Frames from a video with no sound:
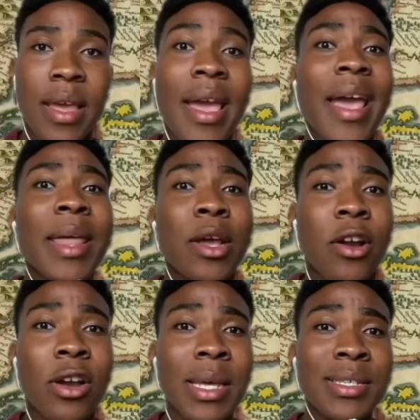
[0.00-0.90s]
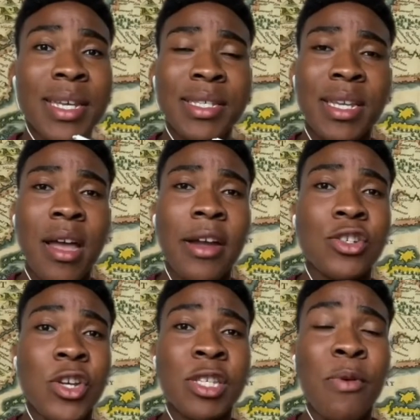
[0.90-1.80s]
In the early
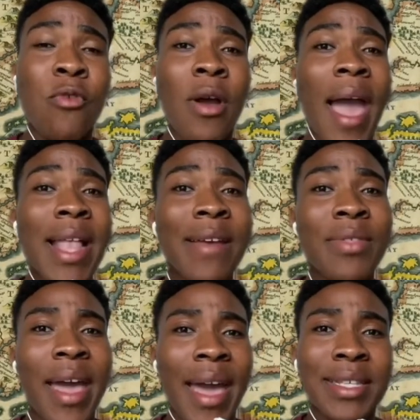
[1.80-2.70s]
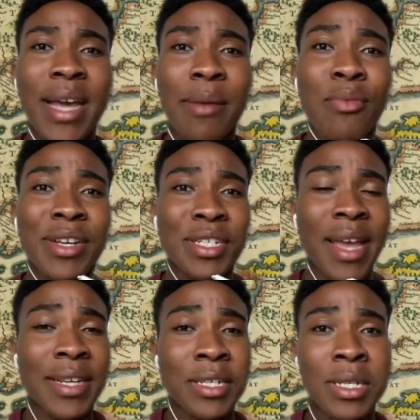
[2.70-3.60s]
1600s, before any of the anti-British
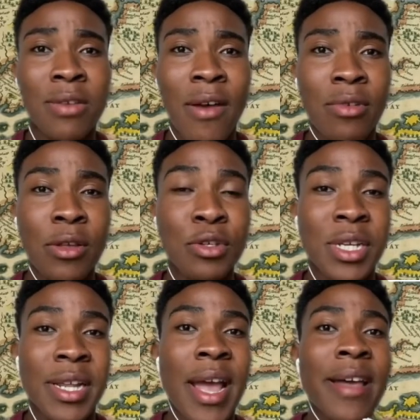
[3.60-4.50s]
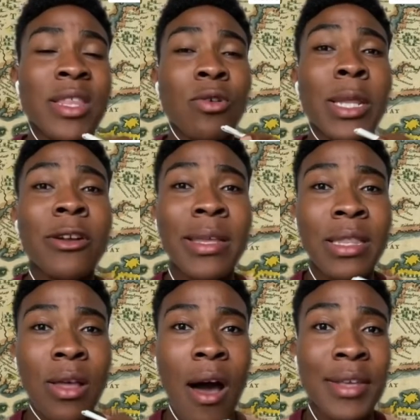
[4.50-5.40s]
tensions of the Revolution, there were literally
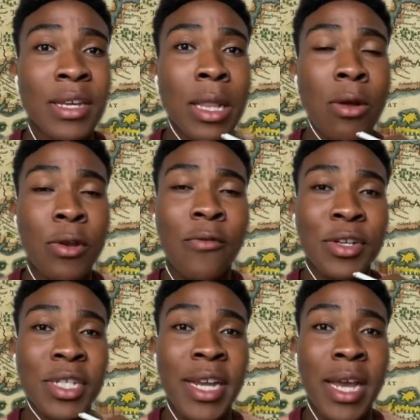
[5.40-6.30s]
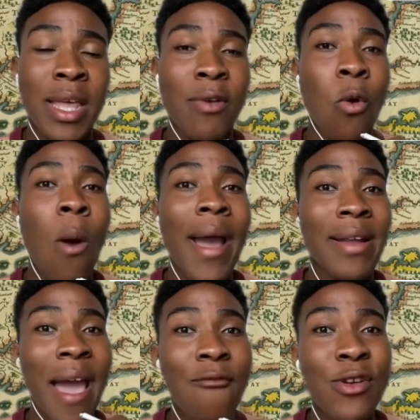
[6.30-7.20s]
laws in colonial Virginia that required
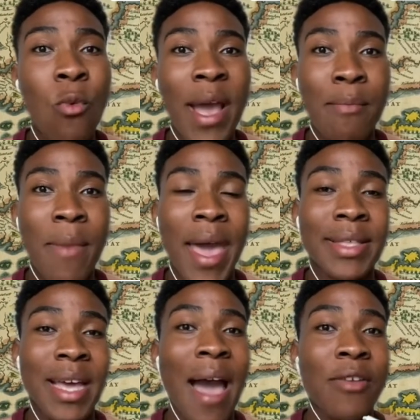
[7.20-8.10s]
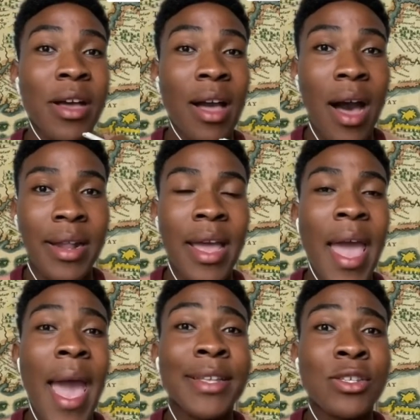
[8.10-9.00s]
every white man to have a gun
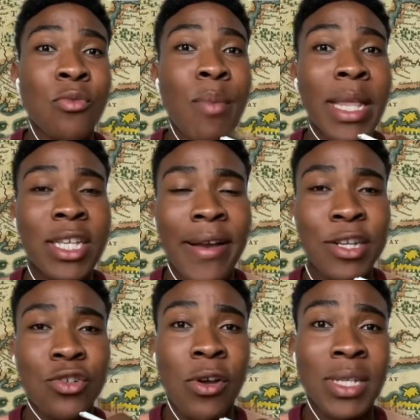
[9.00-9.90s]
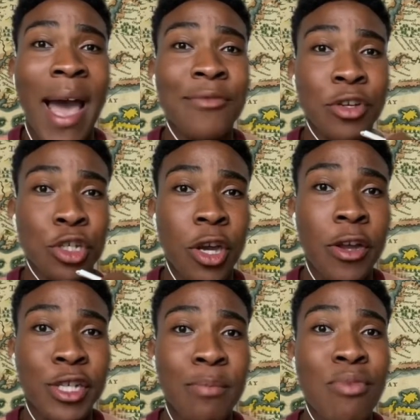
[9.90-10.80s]
and to do military drills after
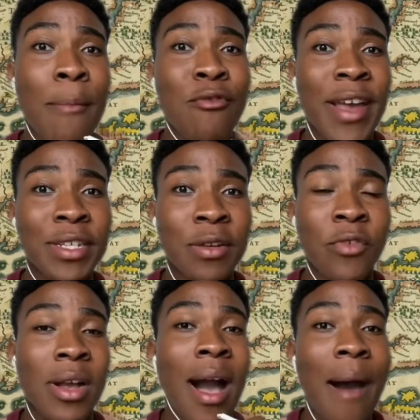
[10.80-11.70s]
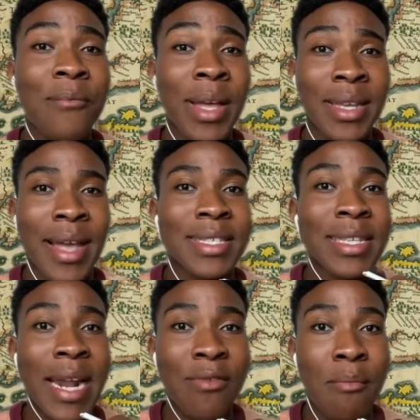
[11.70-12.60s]
church in preparation for conflict against
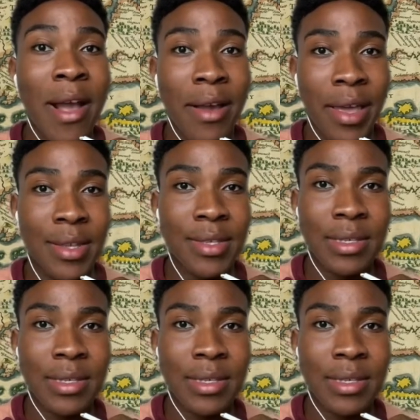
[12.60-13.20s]
Native Americans.